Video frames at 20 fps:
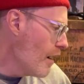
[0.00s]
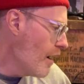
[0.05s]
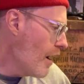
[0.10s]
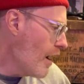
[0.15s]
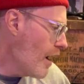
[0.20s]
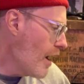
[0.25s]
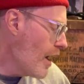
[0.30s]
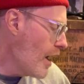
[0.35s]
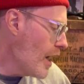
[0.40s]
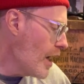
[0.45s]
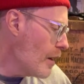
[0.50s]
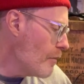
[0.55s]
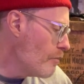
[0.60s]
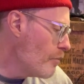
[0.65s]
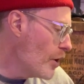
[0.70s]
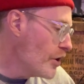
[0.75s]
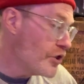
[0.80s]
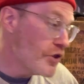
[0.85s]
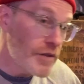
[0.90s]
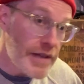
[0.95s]
Uh,
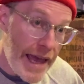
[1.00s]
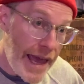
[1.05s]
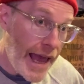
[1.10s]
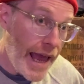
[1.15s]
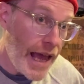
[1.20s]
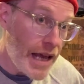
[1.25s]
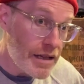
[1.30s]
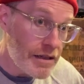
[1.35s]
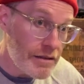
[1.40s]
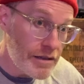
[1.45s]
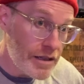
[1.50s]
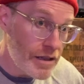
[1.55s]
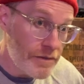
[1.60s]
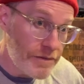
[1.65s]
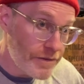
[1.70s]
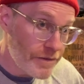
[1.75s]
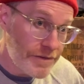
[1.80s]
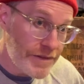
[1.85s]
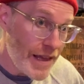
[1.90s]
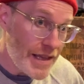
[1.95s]
but you can
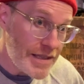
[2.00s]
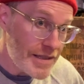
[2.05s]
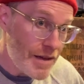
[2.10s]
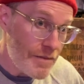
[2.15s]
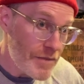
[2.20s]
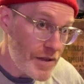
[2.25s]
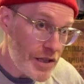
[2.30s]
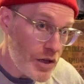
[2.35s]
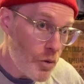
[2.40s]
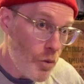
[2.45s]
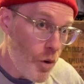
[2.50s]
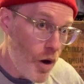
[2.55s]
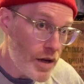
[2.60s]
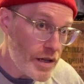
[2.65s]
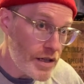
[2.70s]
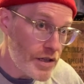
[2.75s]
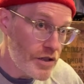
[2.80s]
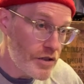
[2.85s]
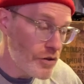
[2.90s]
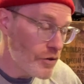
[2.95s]
if that's something you
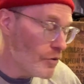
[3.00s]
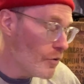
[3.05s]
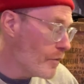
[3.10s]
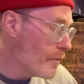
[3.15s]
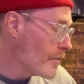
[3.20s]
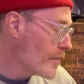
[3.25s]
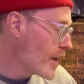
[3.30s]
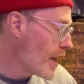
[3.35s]
want to do.